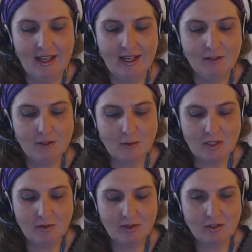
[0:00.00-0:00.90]
Eight of
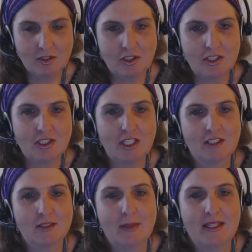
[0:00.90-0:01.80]
Cups in Reverse just
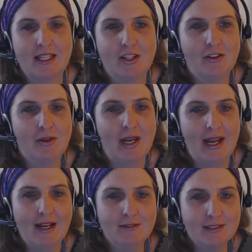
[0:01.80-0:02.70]
talks about that you
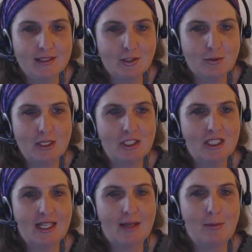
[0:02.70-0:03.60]
have a
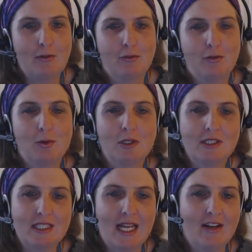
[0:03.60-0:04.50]
situation that before
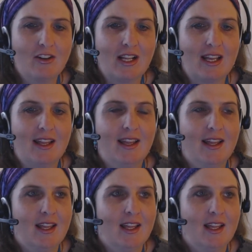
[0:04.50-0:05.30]
Saturday